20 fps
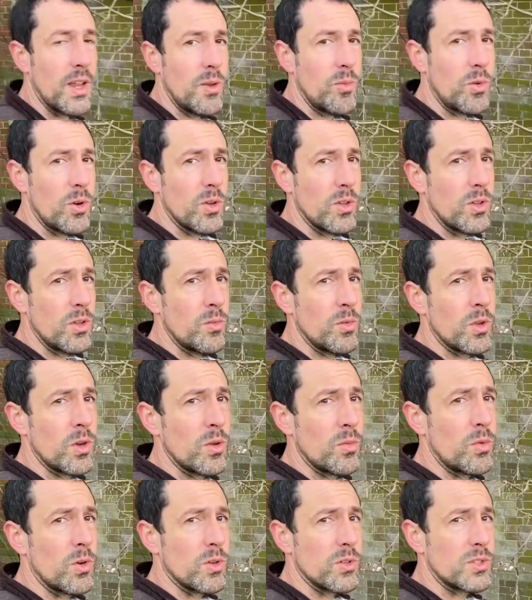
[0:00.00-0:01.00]
what you want to
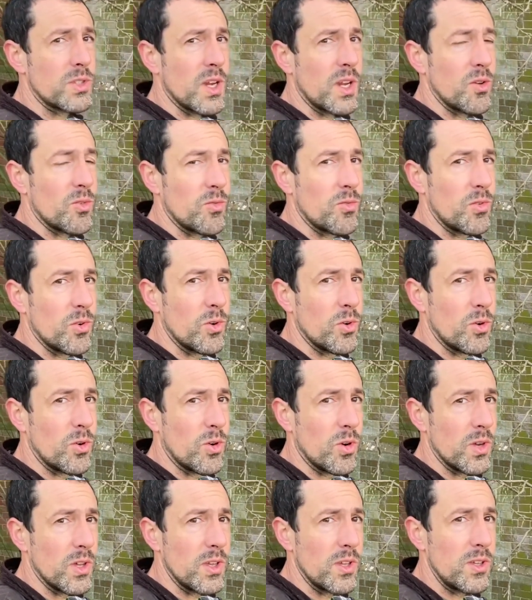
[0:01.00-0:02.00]
watch out
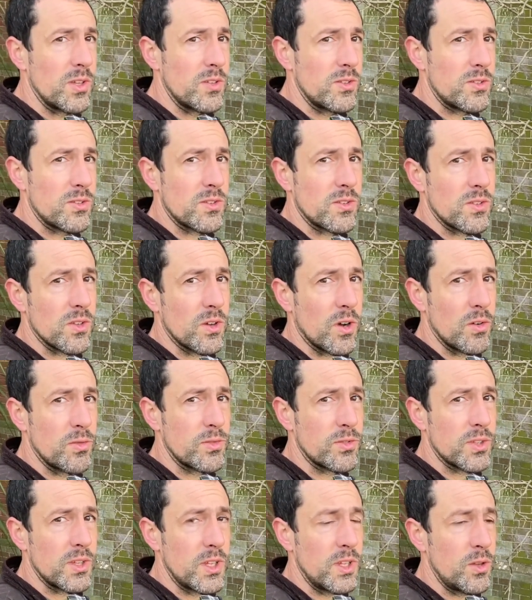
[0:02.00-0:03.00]
for is,
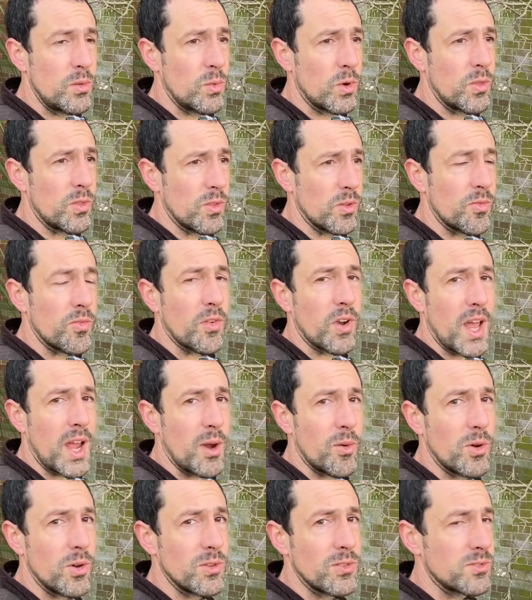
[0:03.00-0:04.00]
obviously you want the
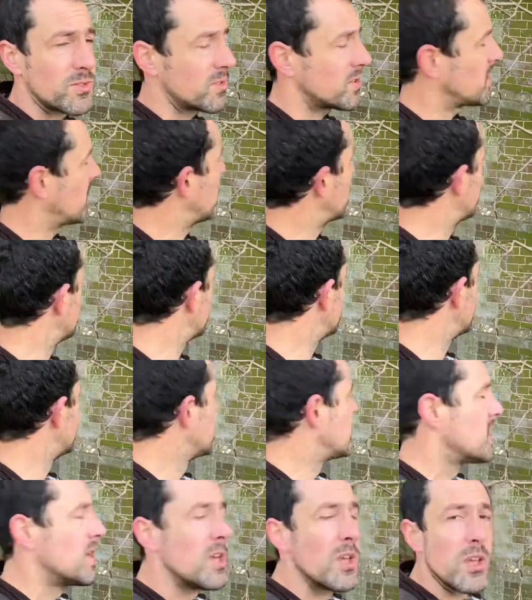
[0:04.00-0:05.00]
flowers,
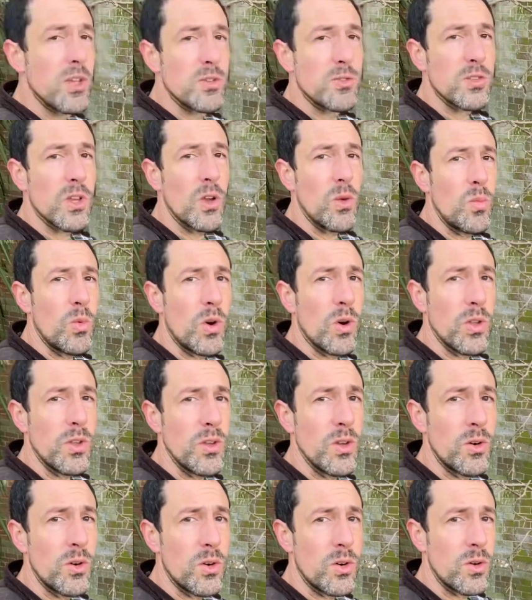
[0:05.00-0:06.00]
so what
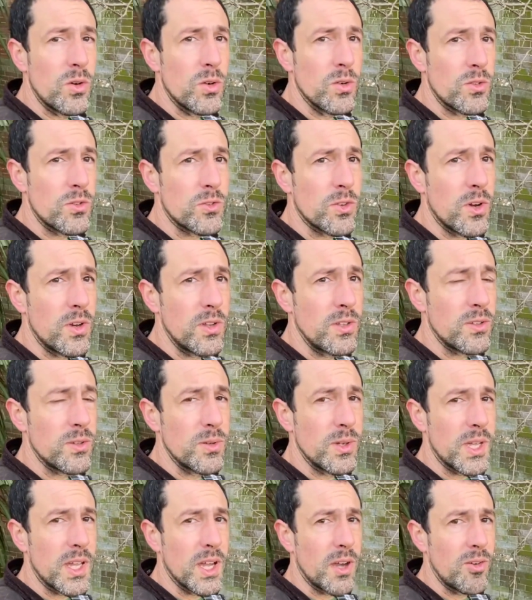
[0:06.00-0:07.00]
you're trying to
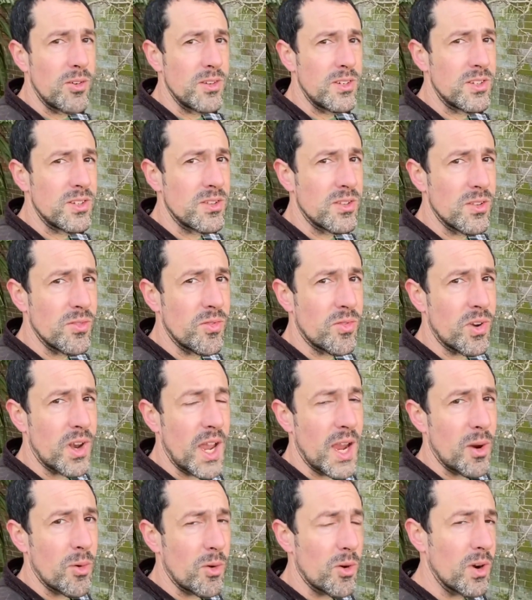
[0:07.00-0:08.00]
encourage is the
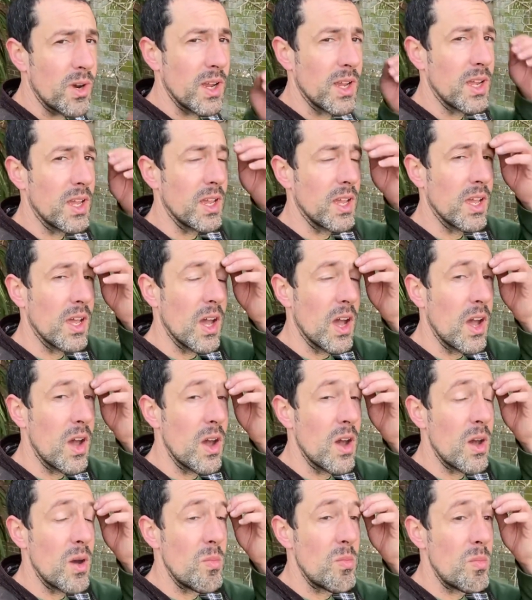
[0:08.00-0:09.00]
flowering
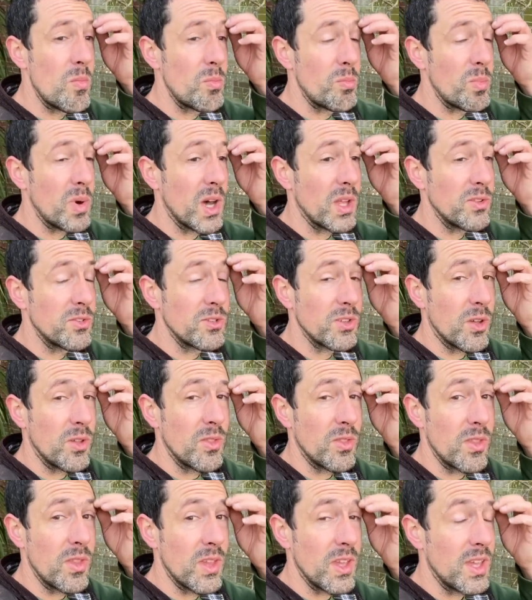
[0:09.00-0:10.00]
buds
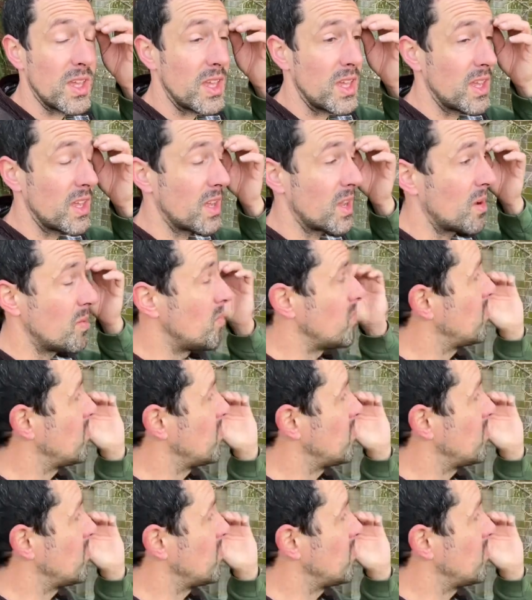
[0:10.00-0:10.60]
on the